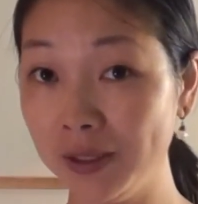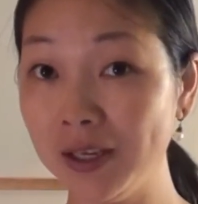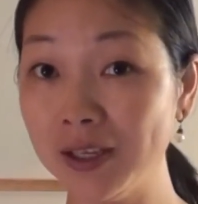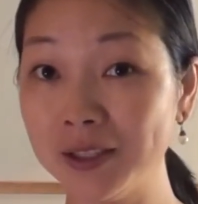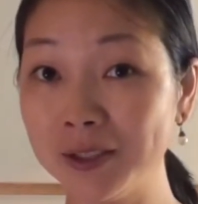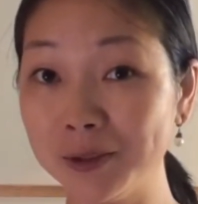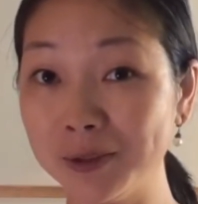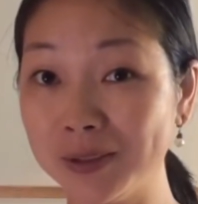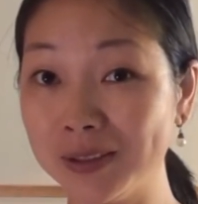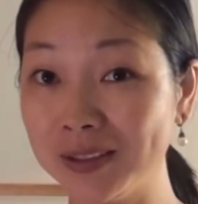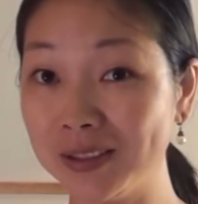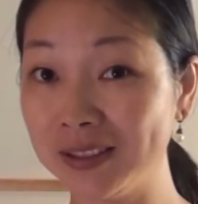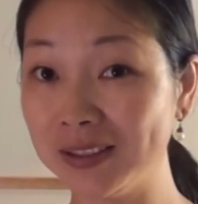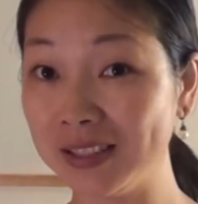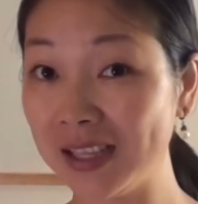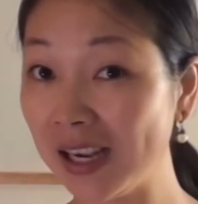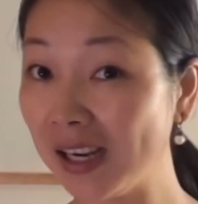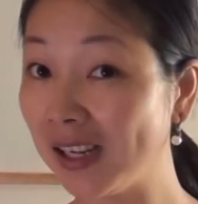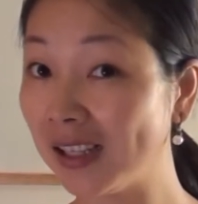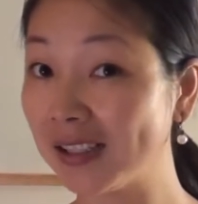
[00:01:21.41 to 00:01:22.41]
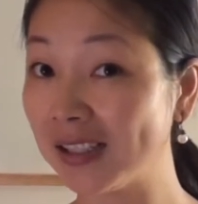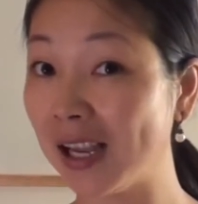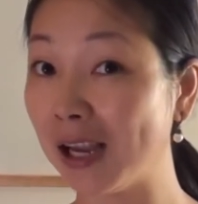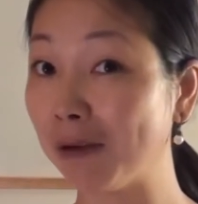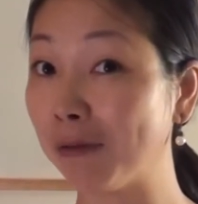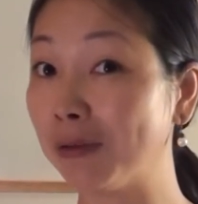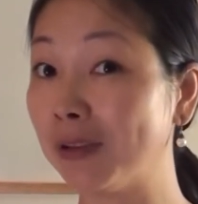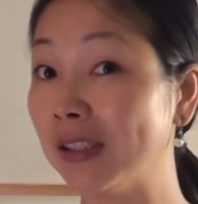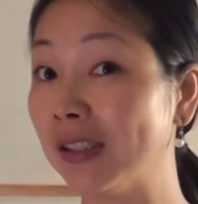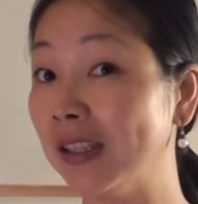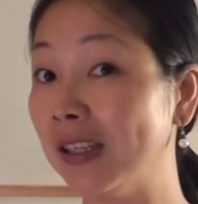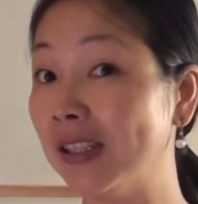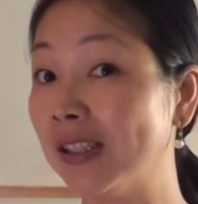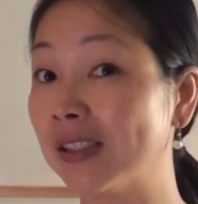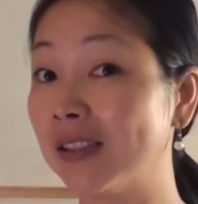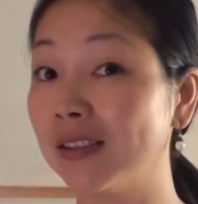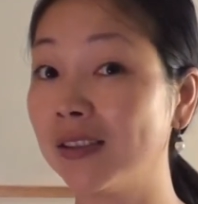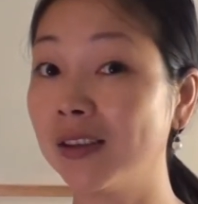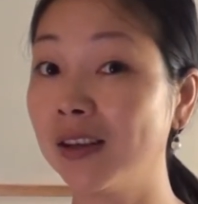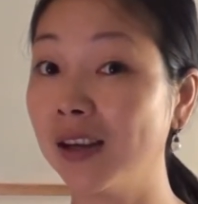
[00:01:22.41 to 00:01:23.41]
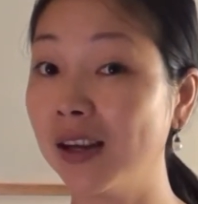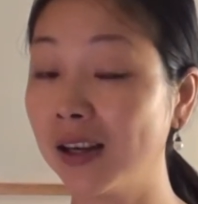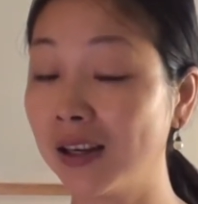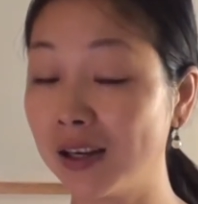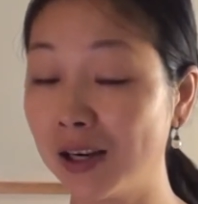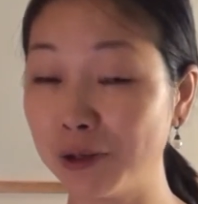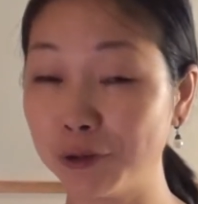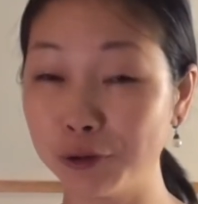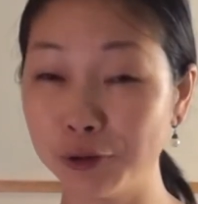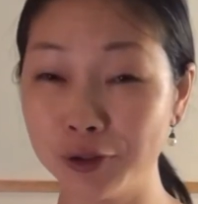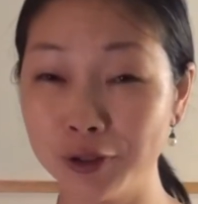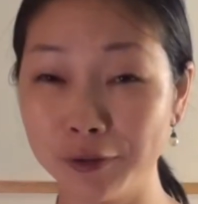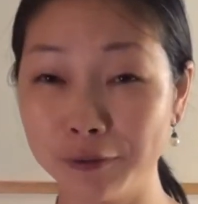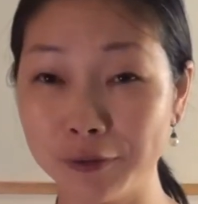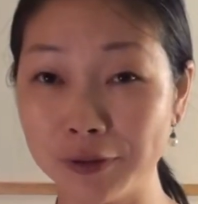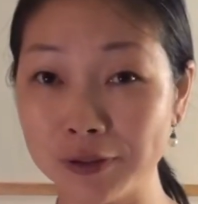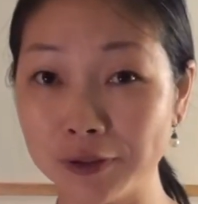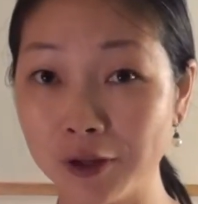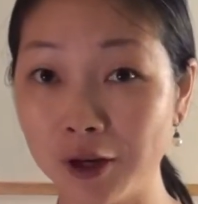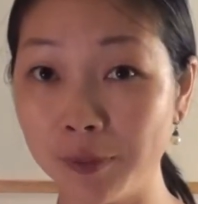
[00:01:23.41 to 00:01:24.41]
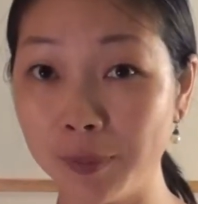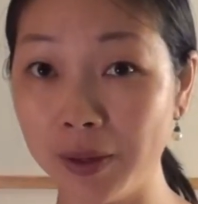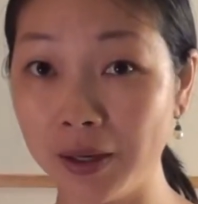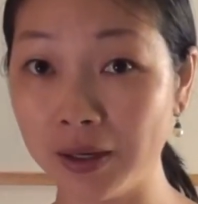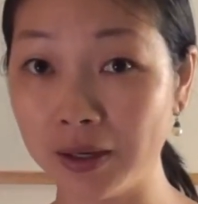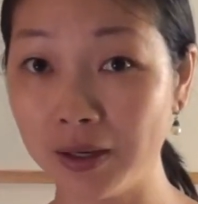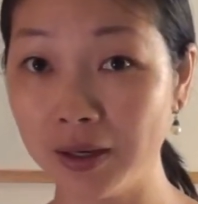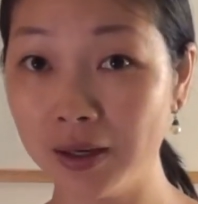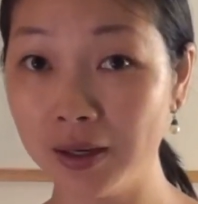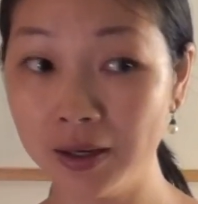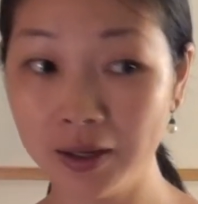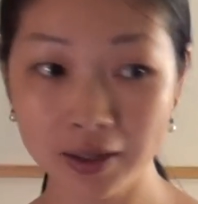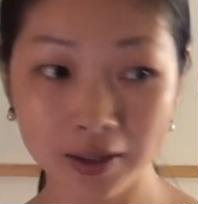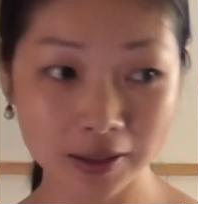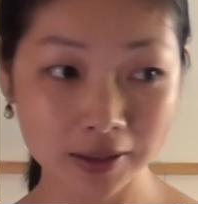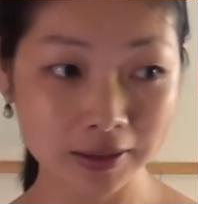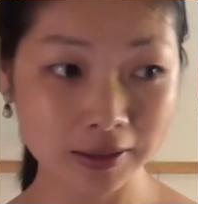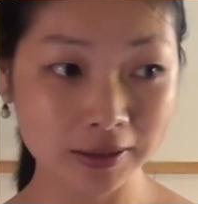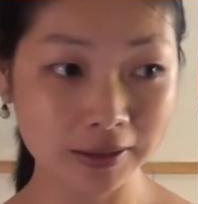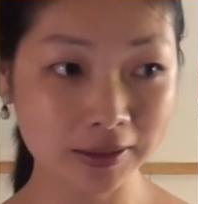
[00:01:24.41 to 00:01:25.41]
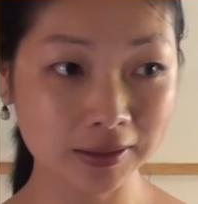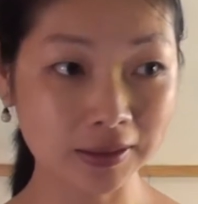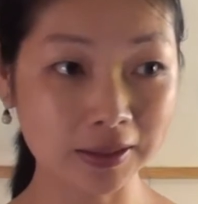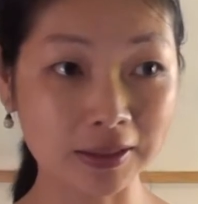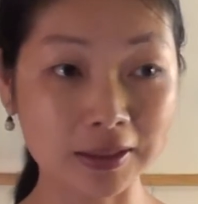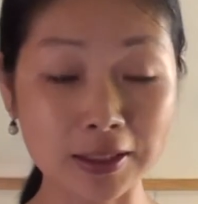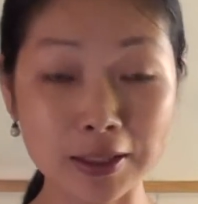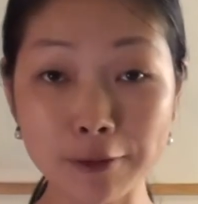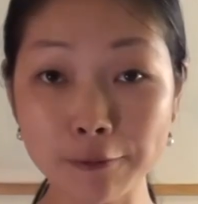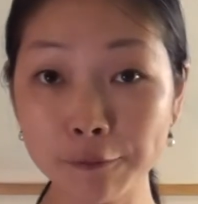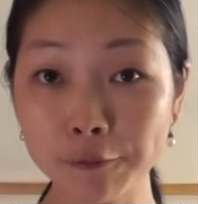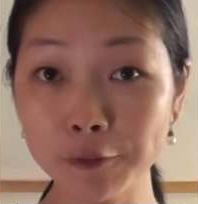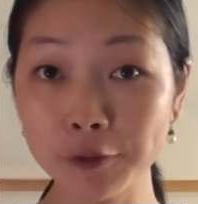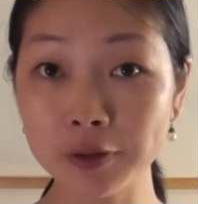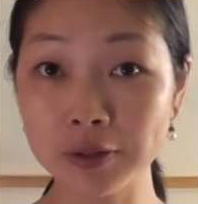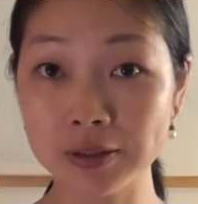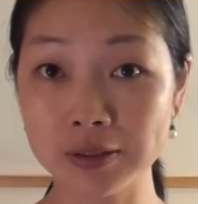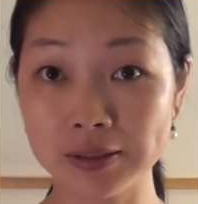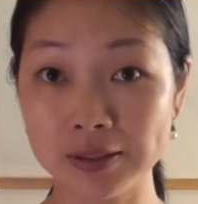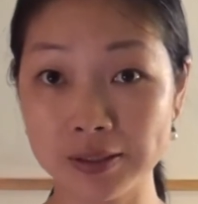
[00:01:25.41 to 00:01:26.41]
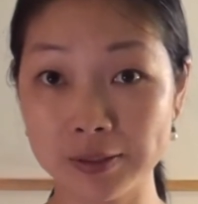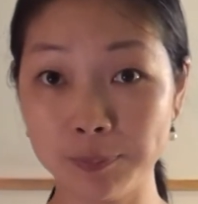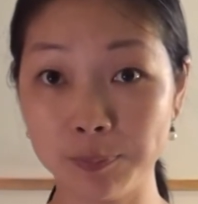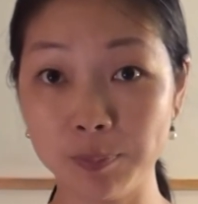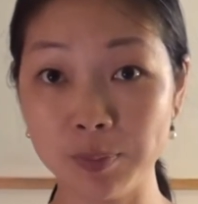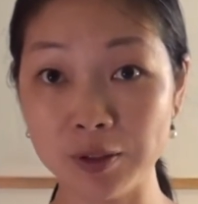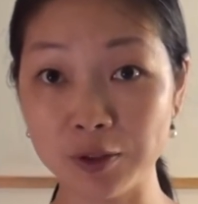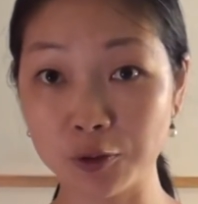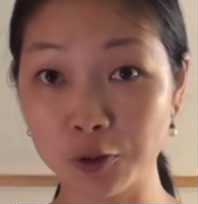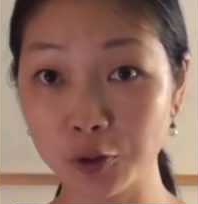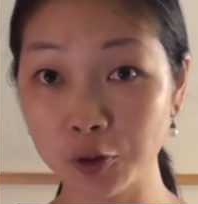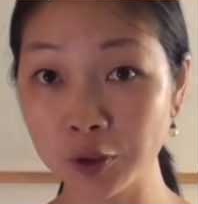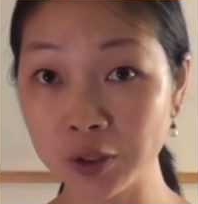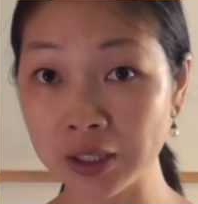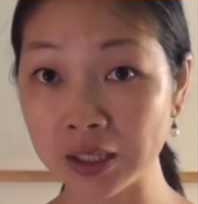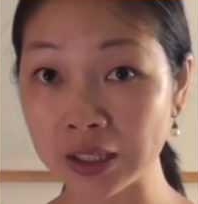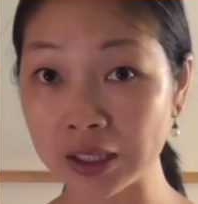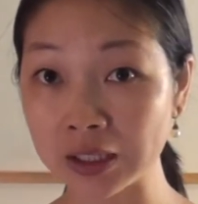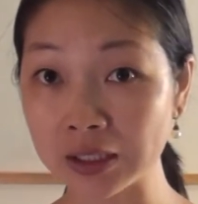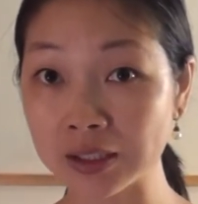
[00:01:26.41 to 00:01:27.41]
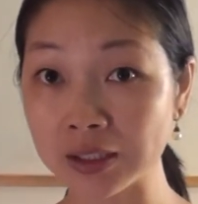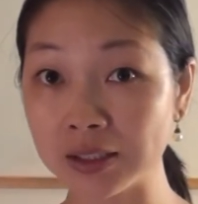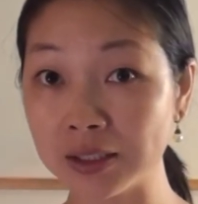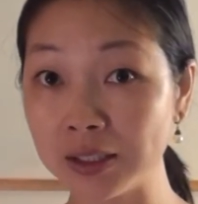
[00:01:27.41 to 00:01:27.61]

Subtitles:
So that is our today's cultural difference topic. The difference between